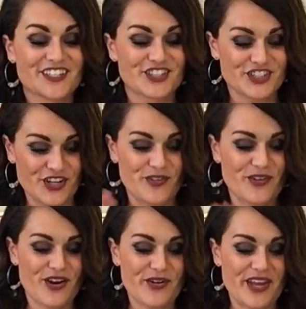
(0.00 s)
So,
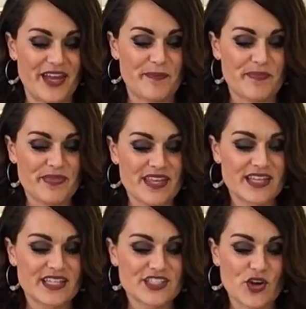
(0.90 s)
okay,
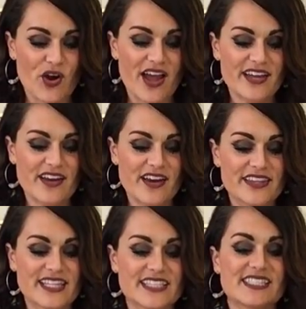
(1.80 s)
so I
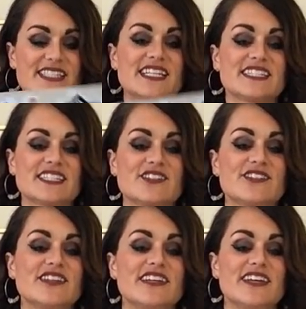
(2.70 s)
got this
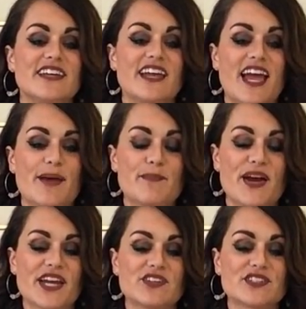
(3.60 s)
stencil at
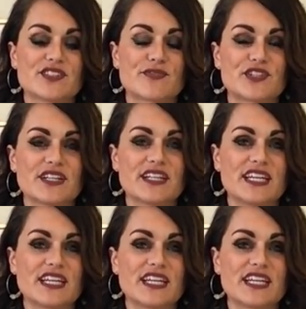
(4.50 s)
Michael's for,